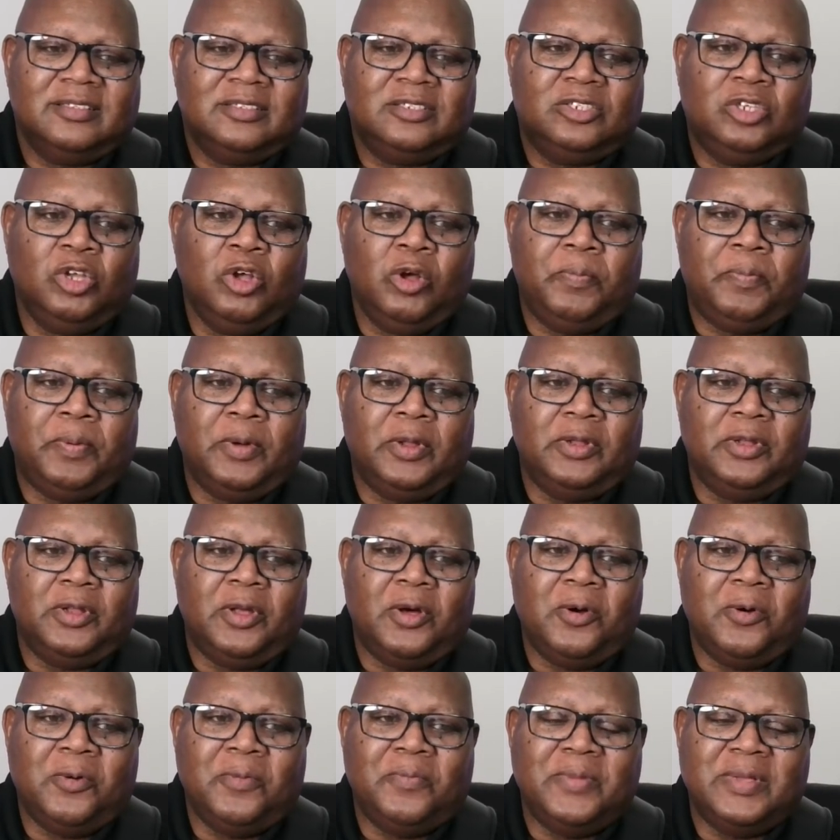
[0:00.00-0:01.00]

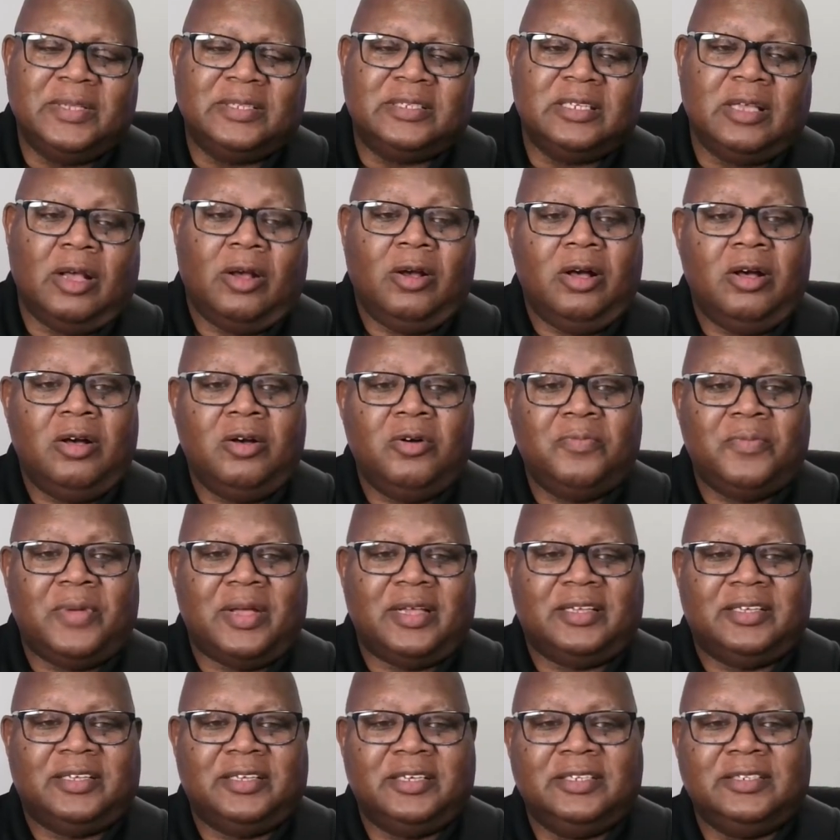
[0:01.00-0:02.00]
Tupelo, Miss. Oh,
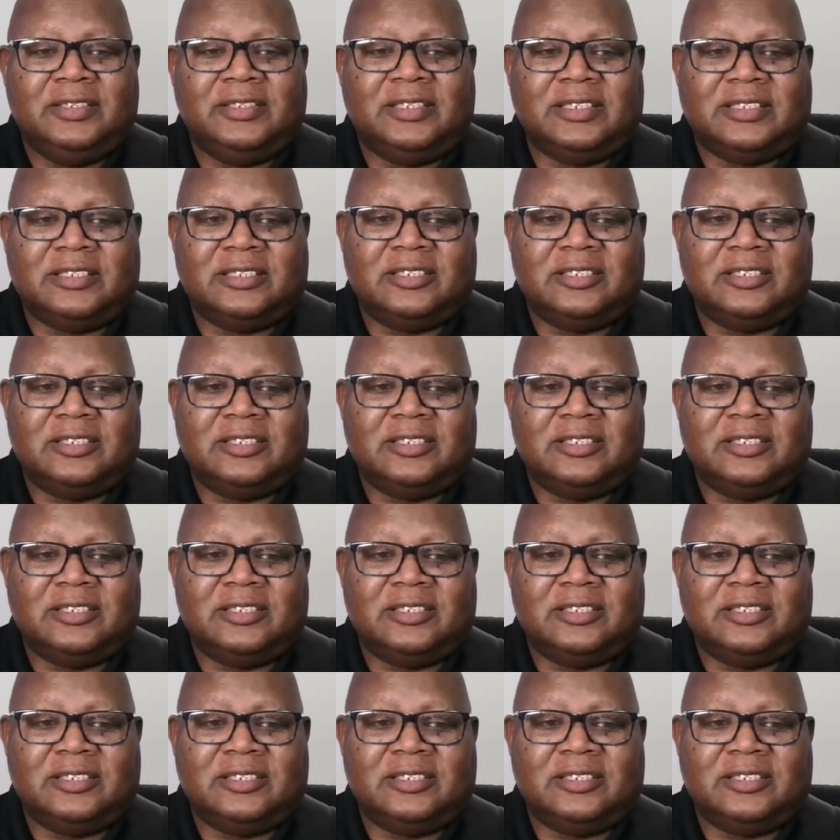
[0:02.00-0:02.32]
my goodness.